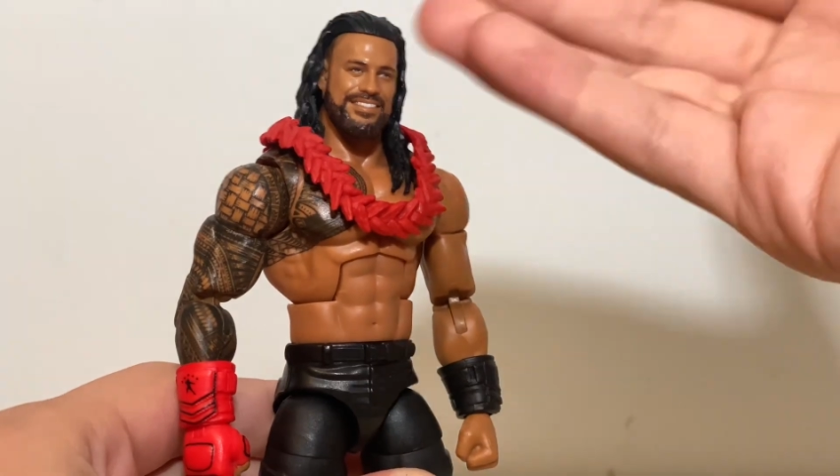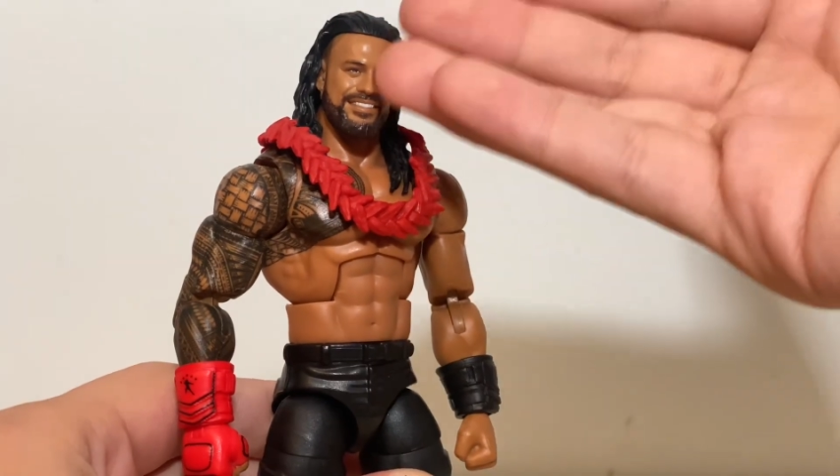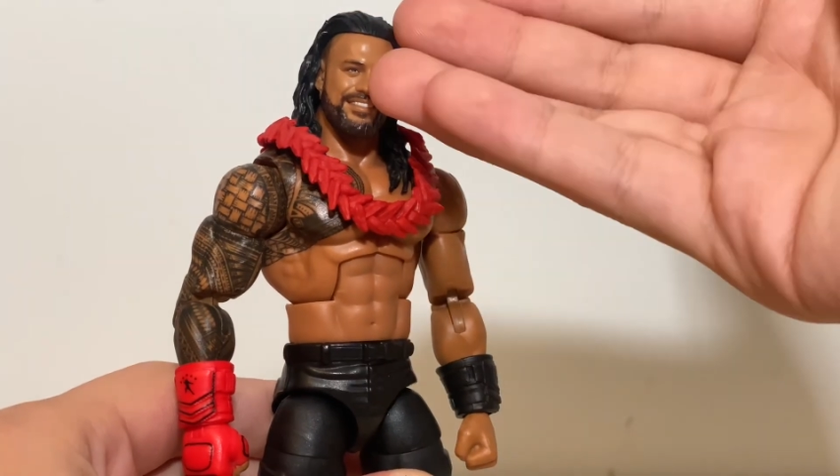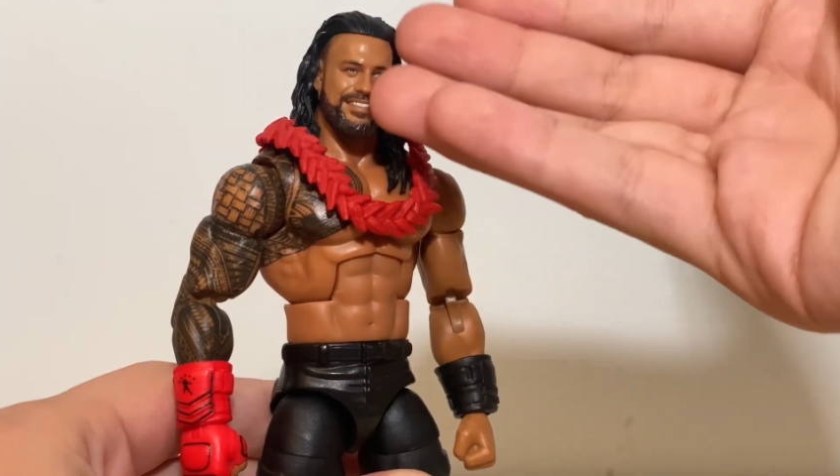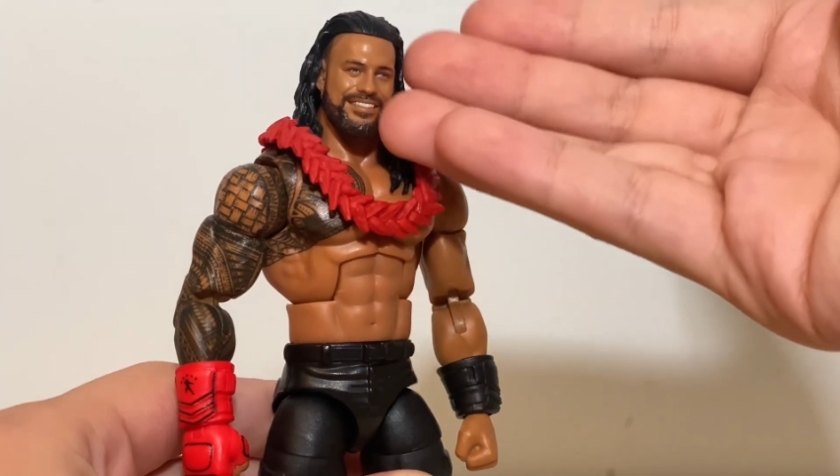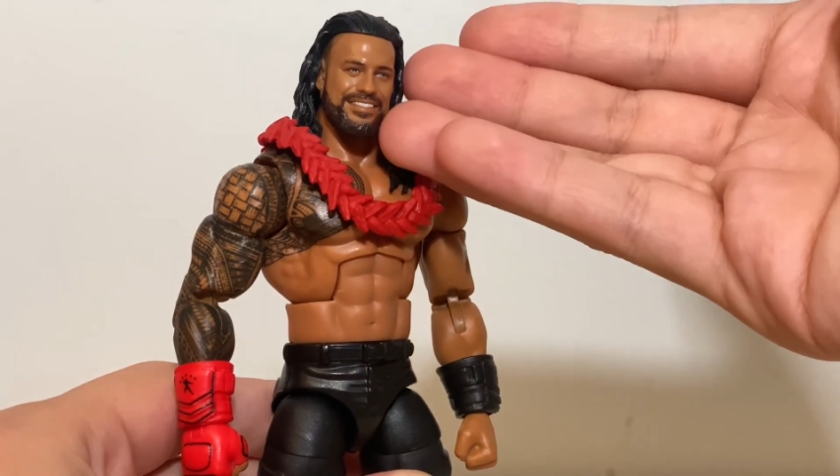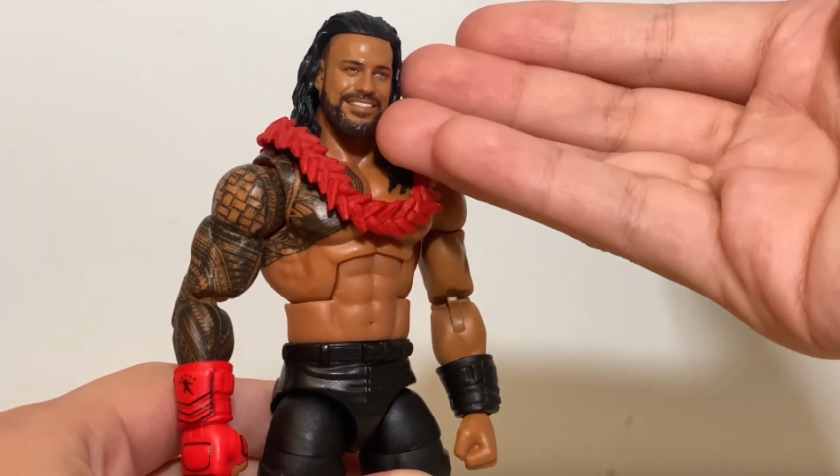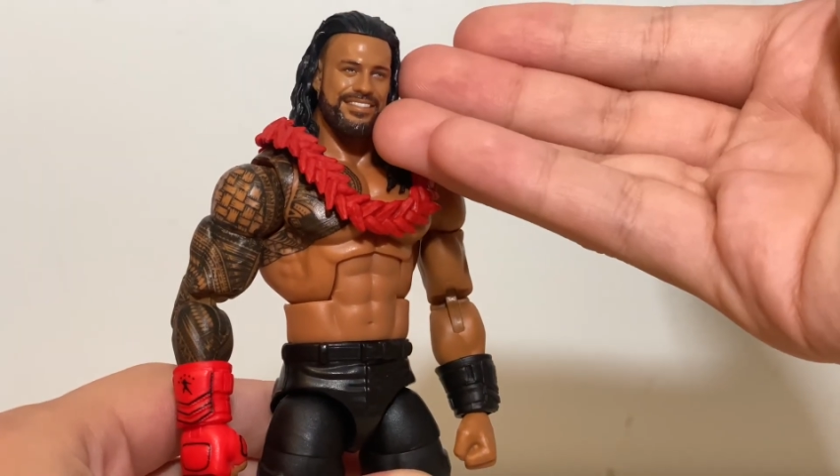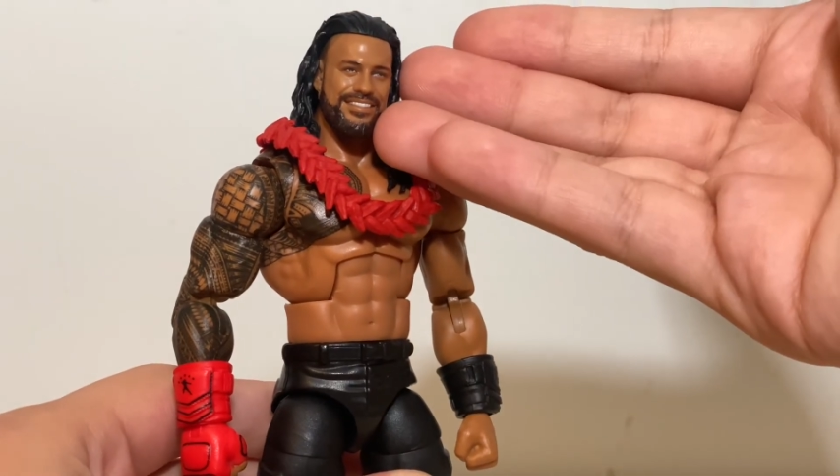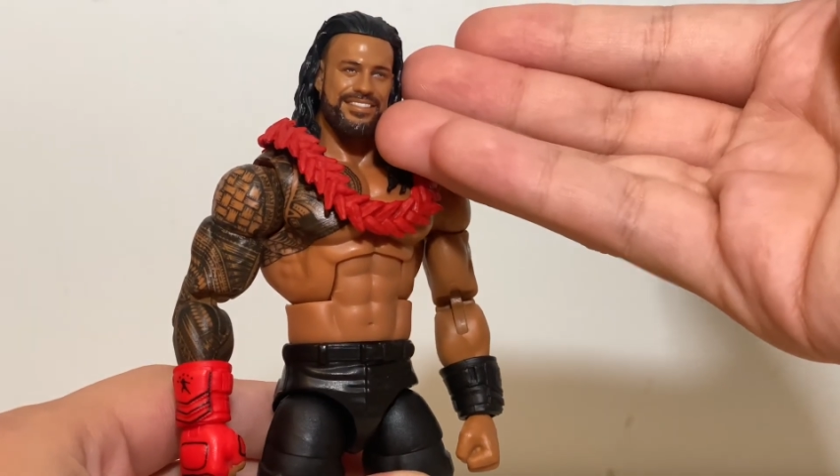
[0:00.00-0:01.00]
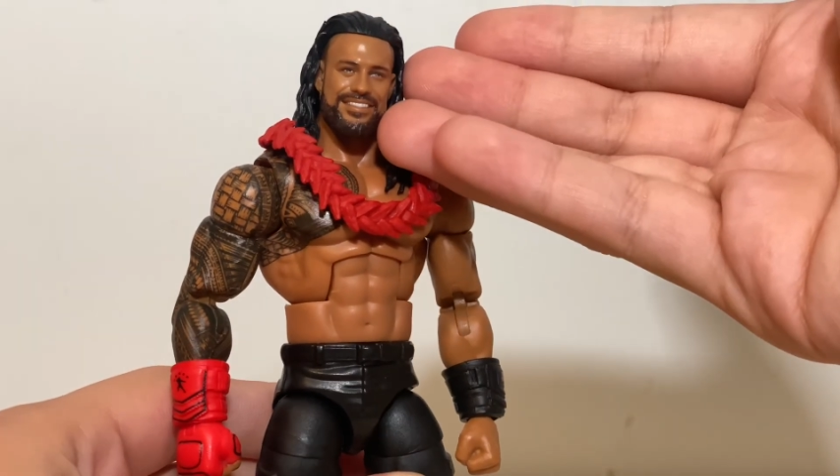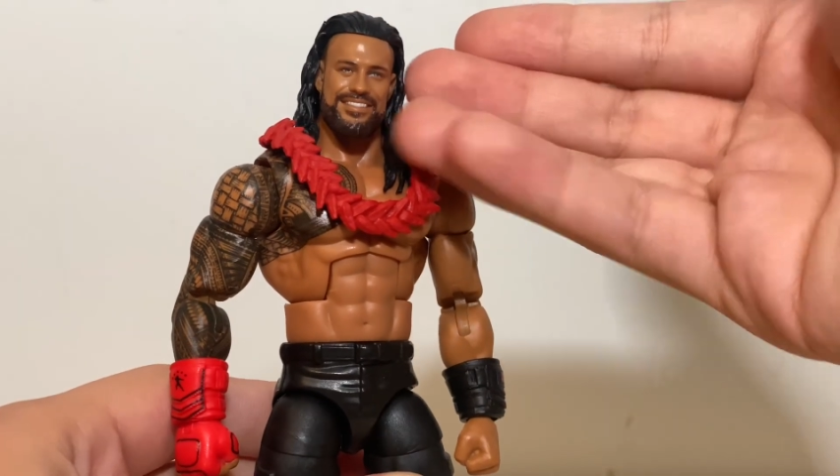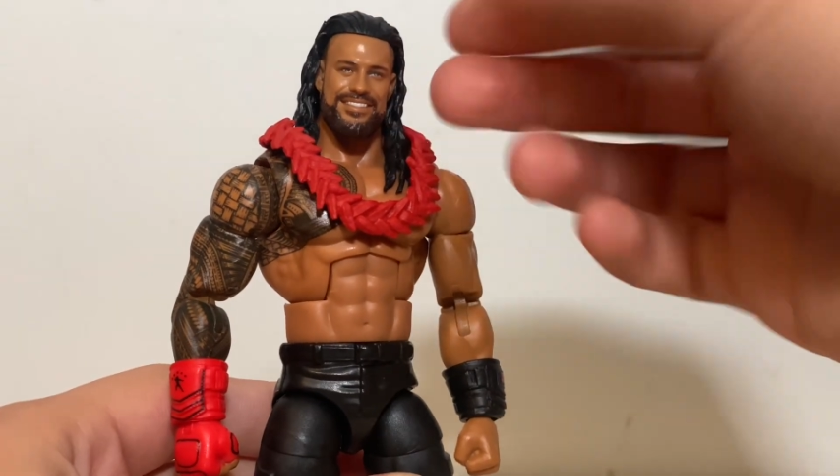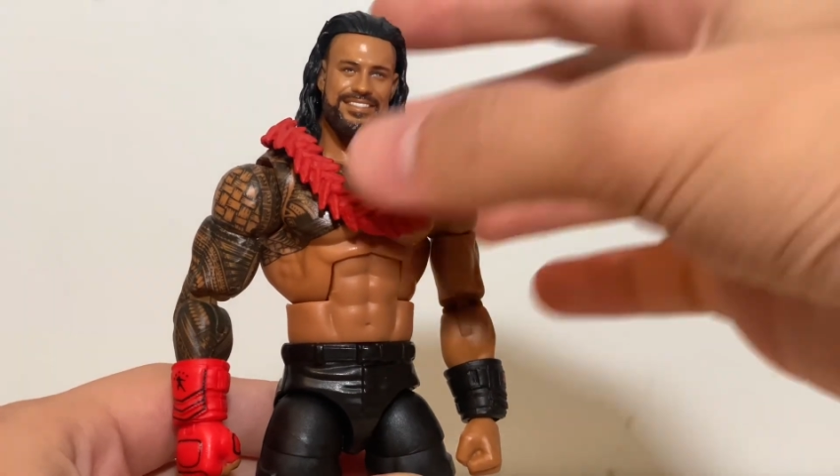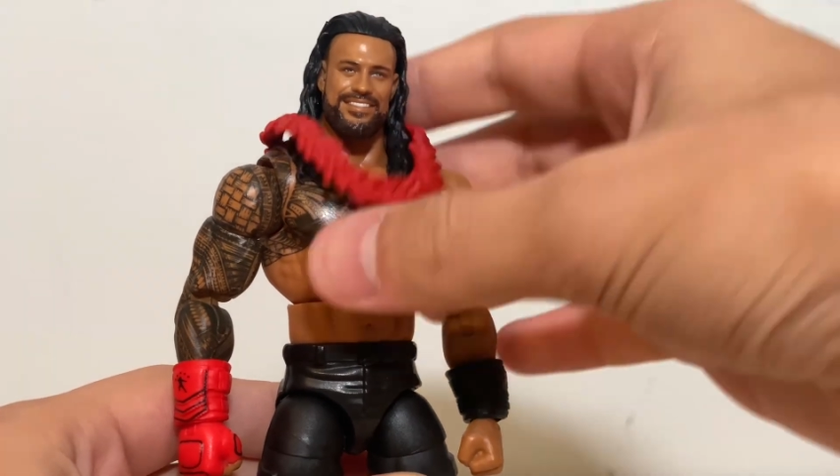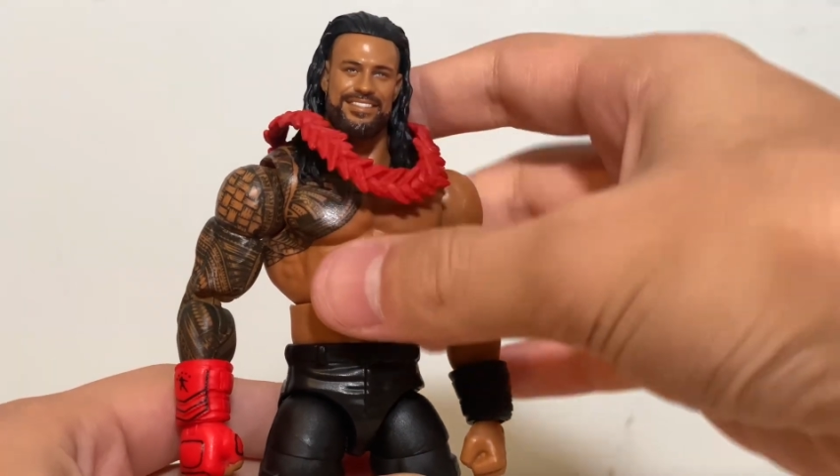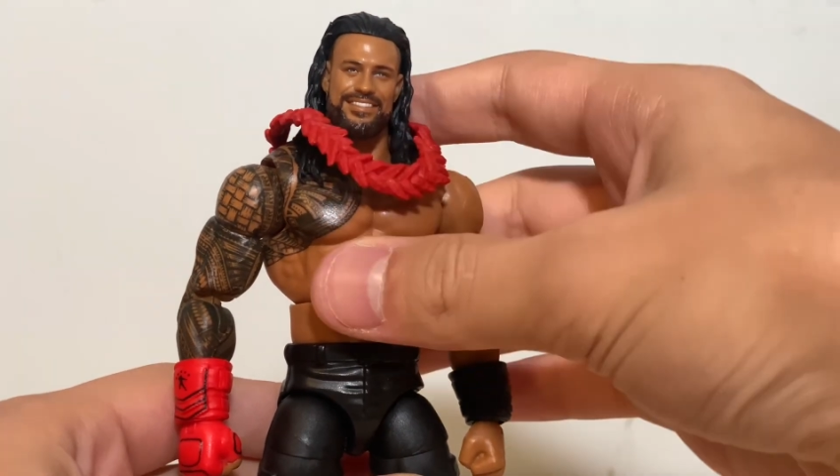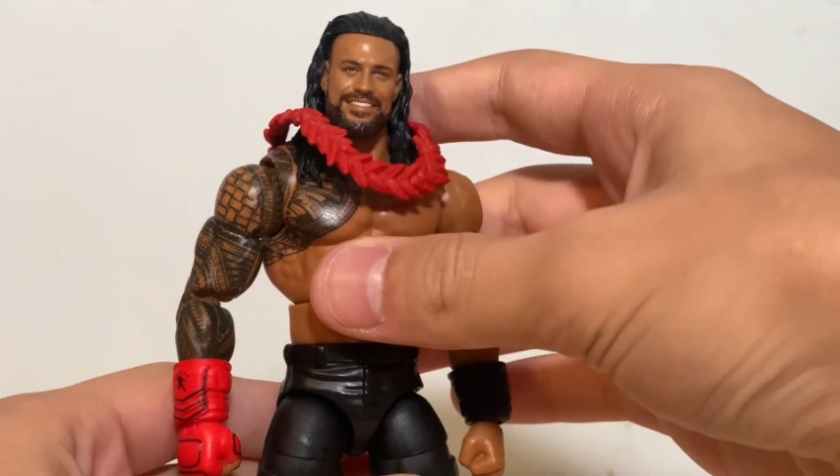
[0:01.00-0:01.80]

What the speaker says: It looks just like him in my opinion.